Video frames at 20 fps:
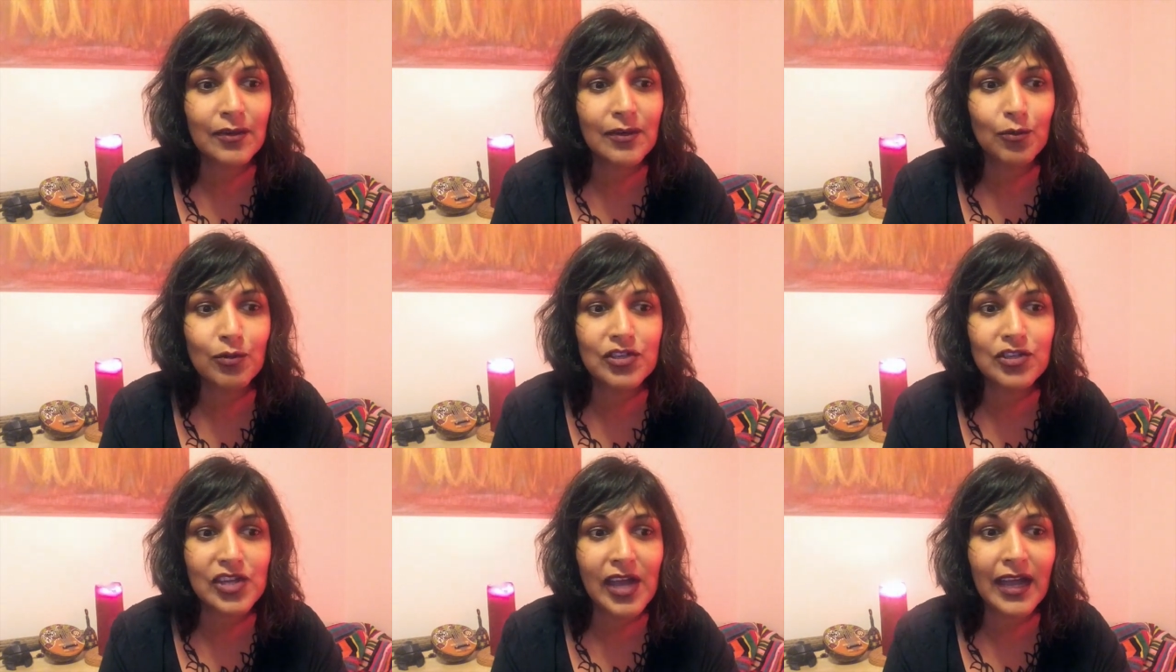
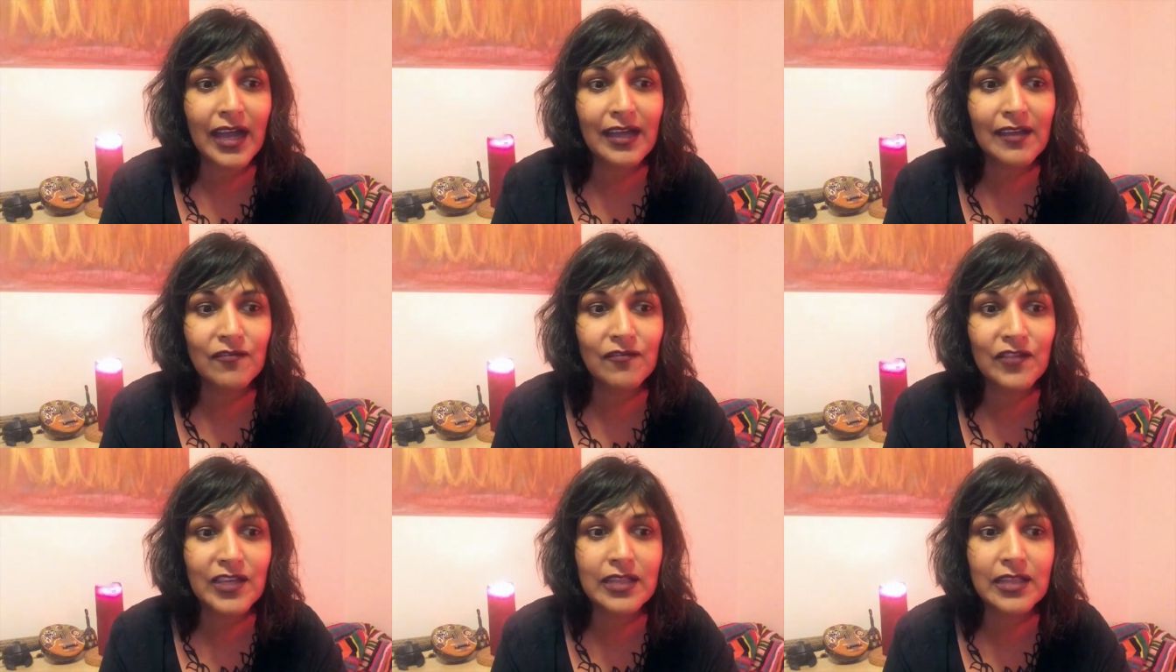which I
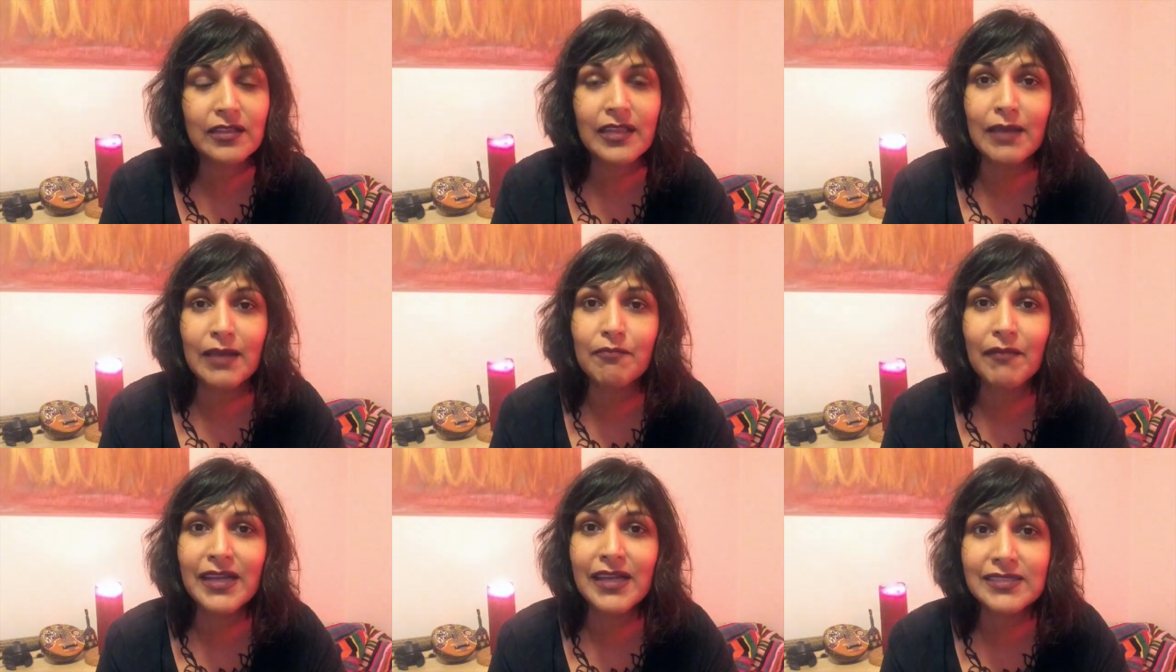feel
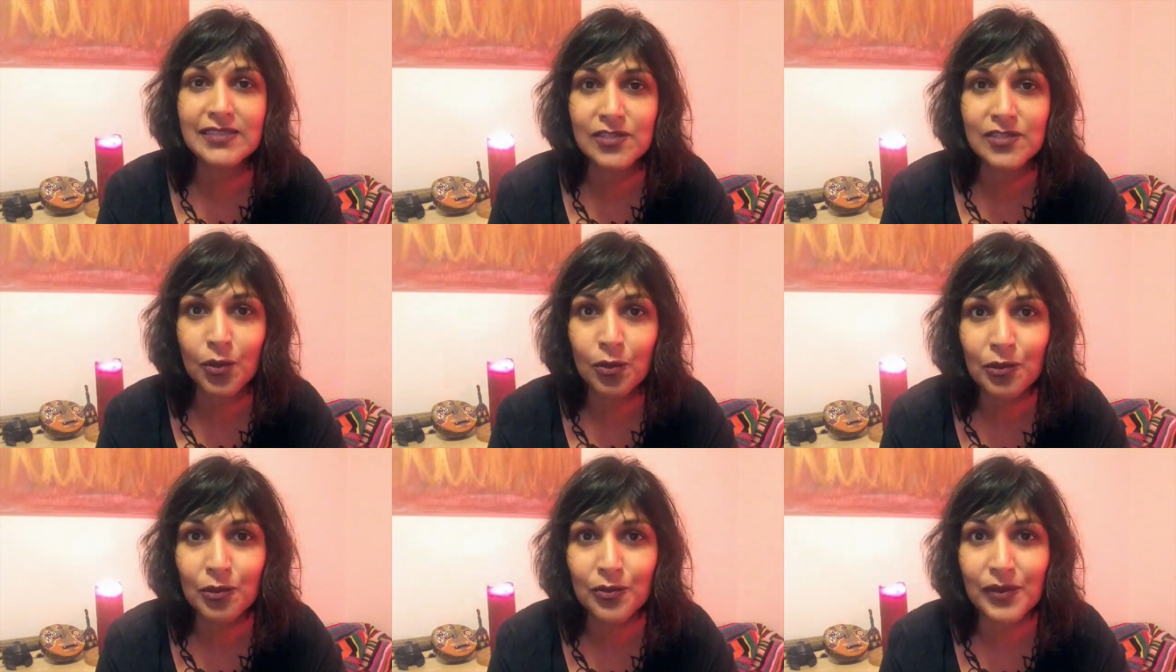that my
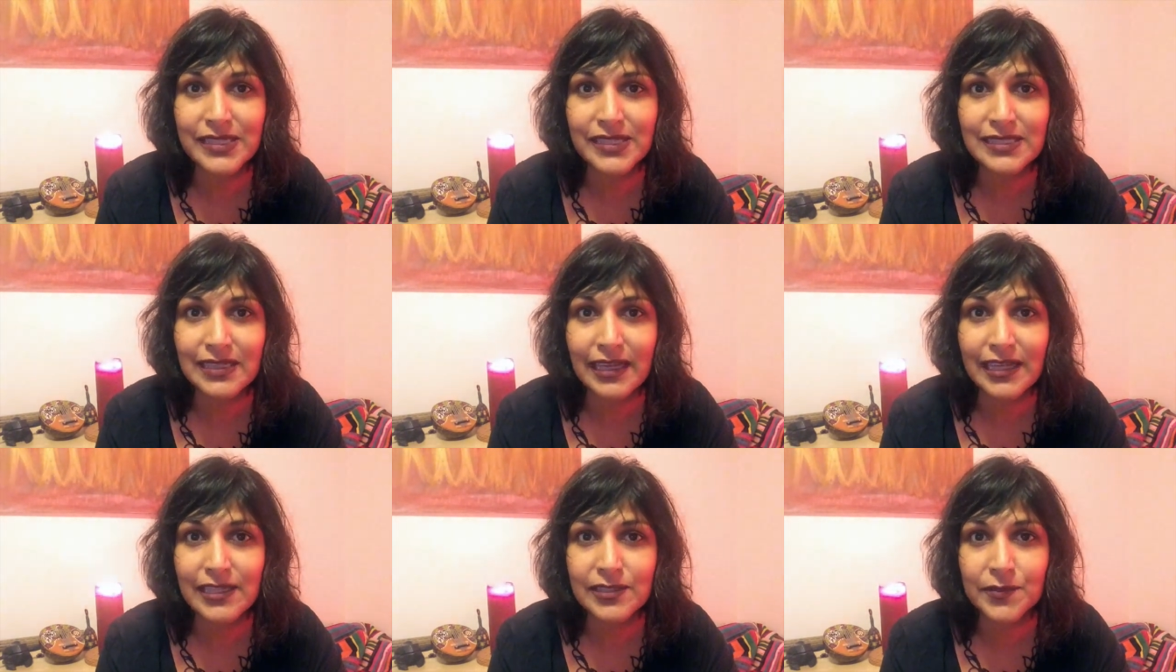soul
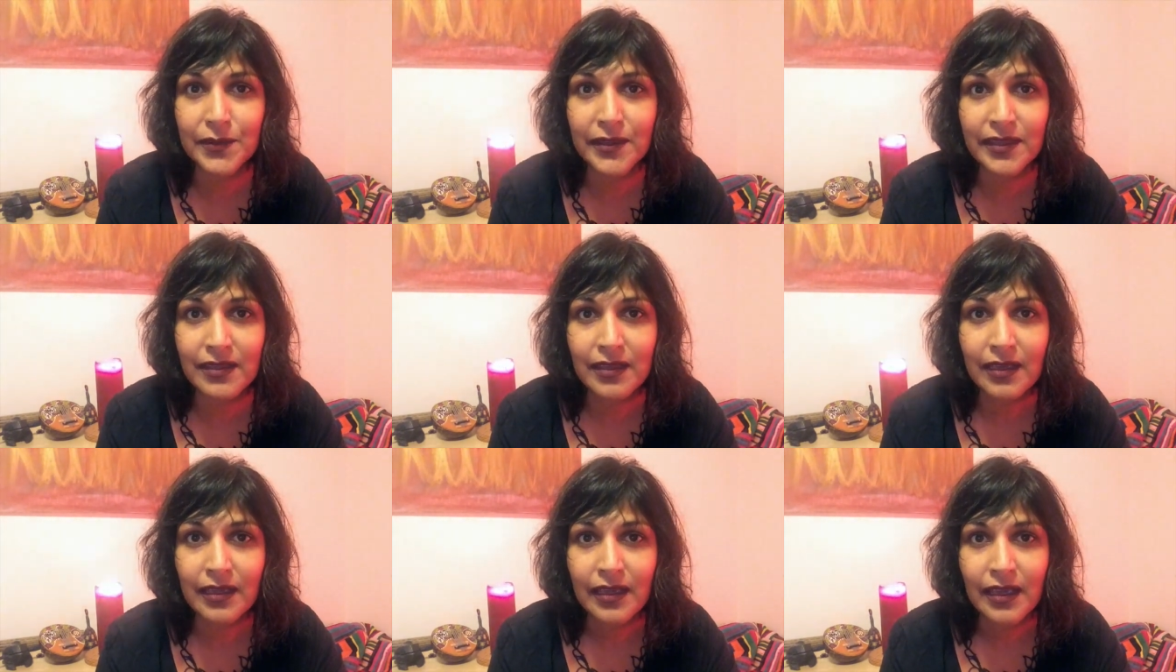resonates with.